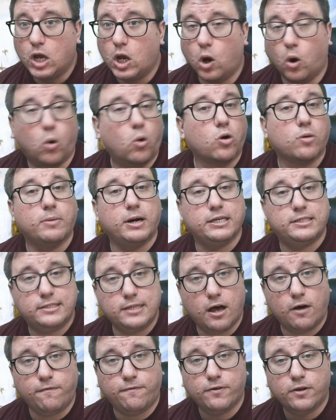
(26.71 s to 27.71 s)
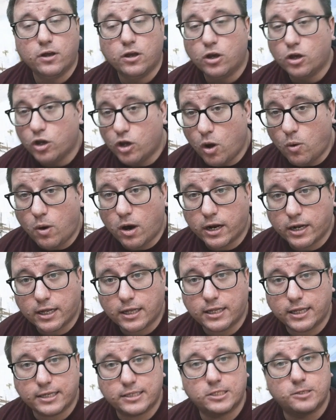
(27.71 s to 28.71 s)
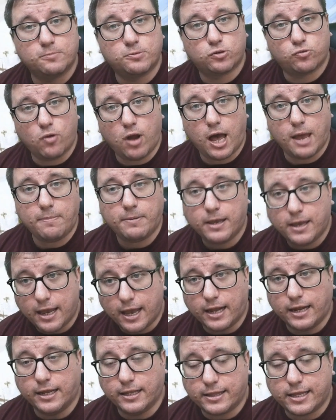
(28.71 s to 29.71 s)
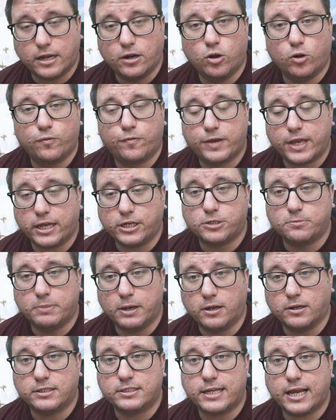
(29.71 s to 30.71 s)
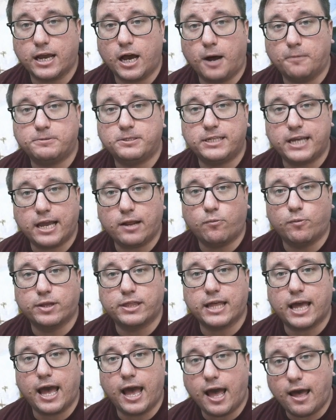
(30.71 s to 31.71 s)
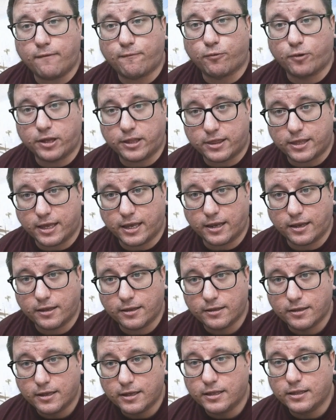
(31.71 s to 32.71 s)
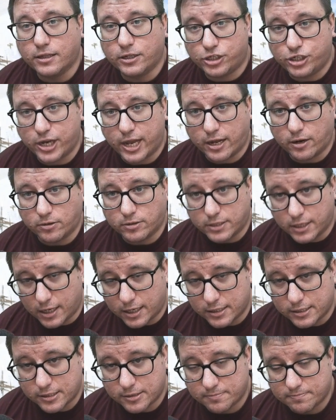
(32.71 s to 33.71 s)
or myself, go on and click subscribe and hit that notification bell to stay up to date with everything the channel does.